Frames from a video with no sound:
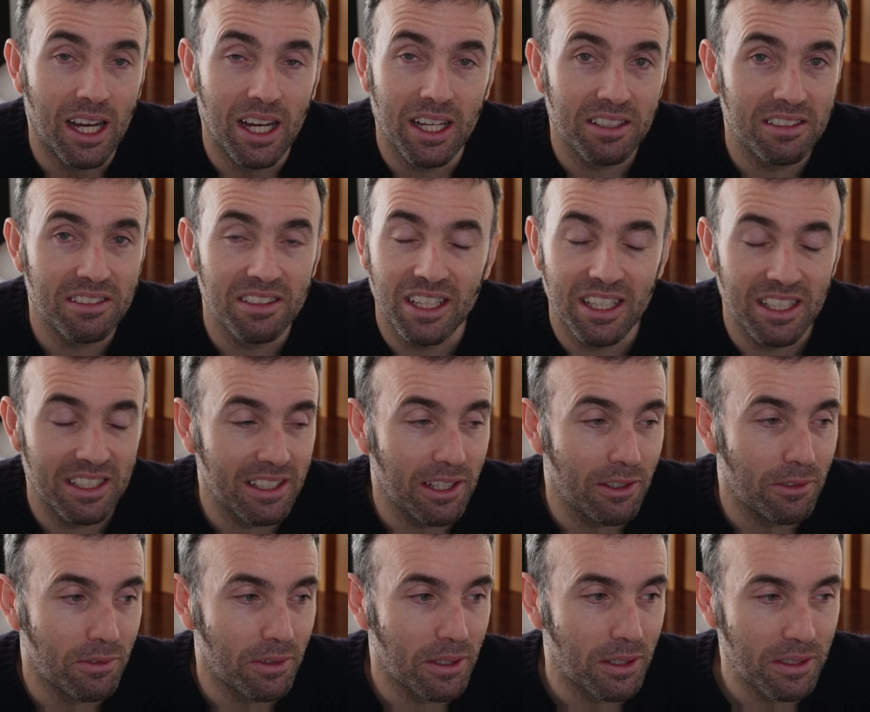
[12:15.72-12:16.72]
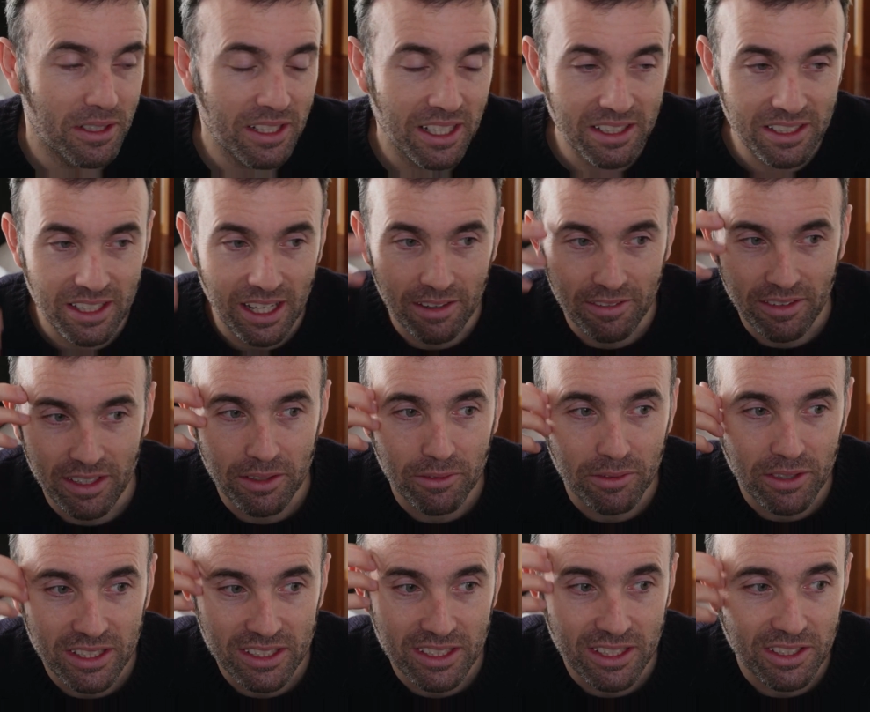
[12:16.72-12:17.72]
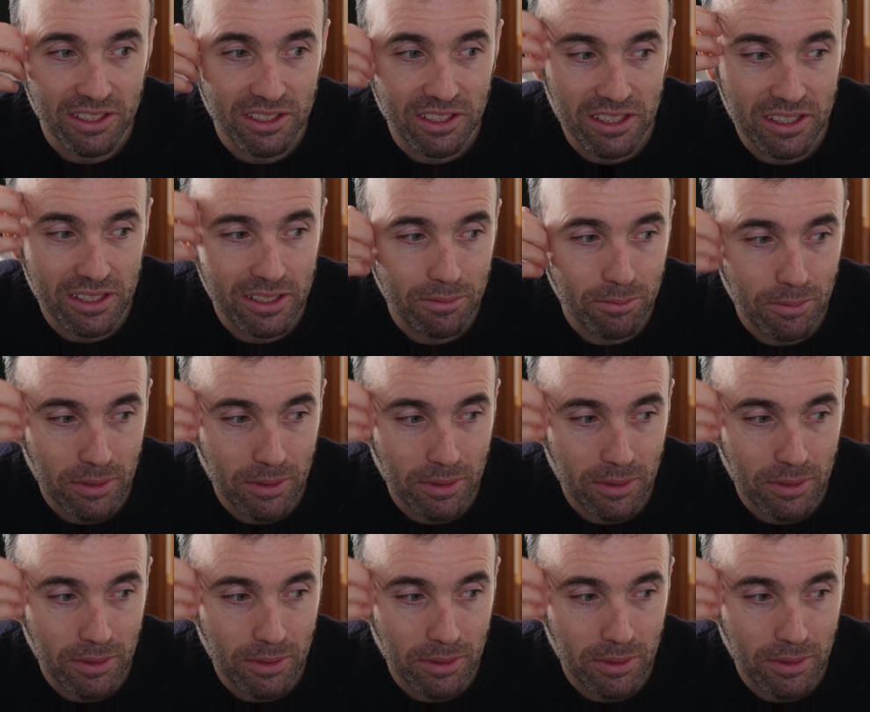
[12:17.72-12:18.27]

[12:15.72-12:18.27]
I don't intend to have any resolutions.